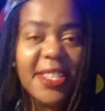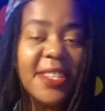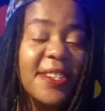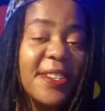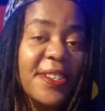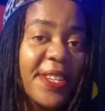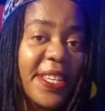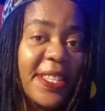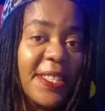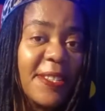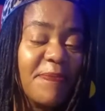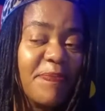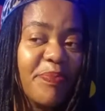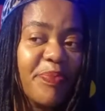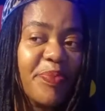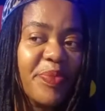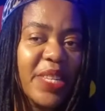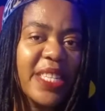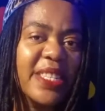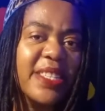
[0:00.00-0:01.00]
right?
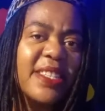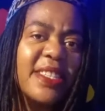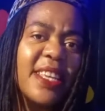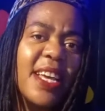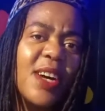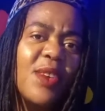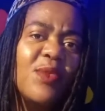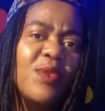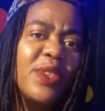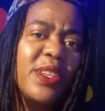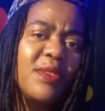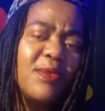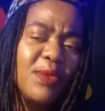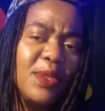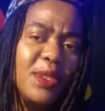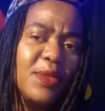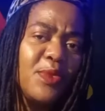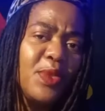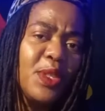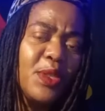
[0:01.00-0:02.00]
That is how we
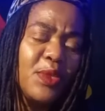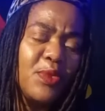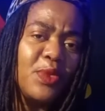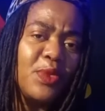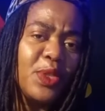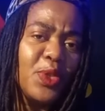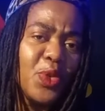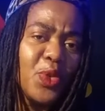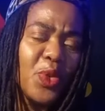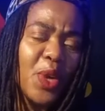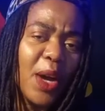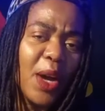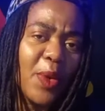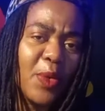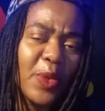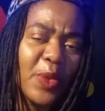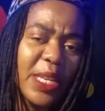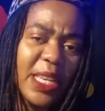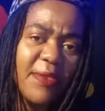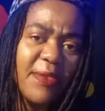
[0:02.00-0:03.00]

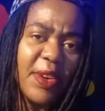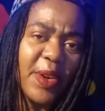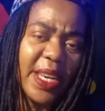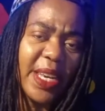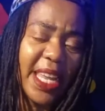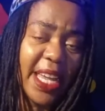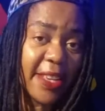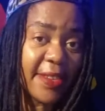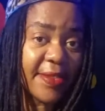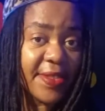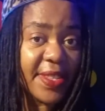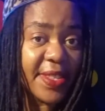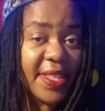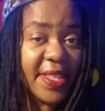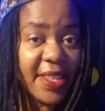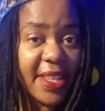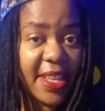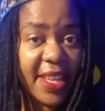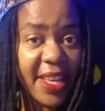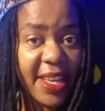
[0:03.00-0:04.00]
live our lives,
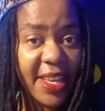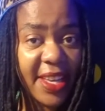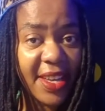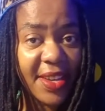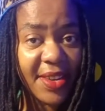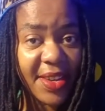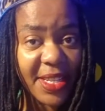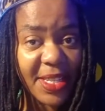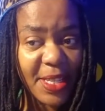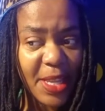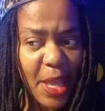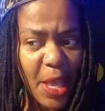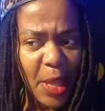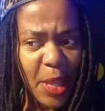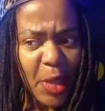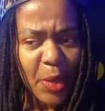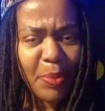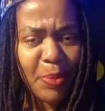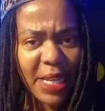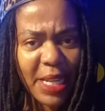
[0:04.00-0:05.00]
right?
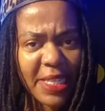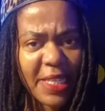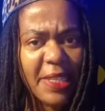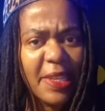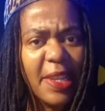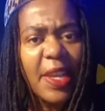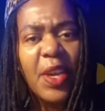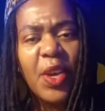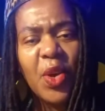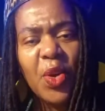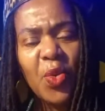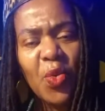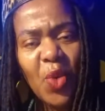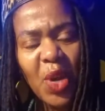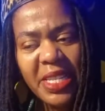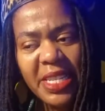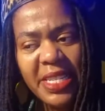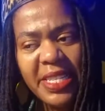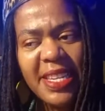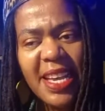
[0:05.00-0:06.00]
But when
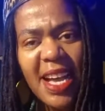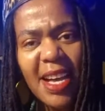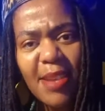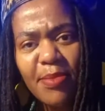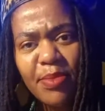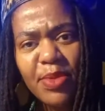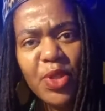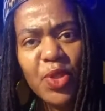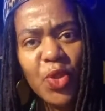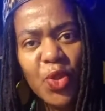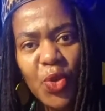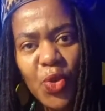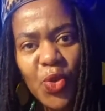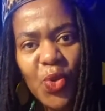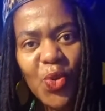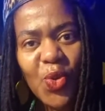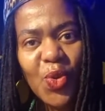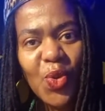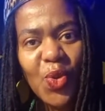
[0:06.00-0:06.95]
it comes to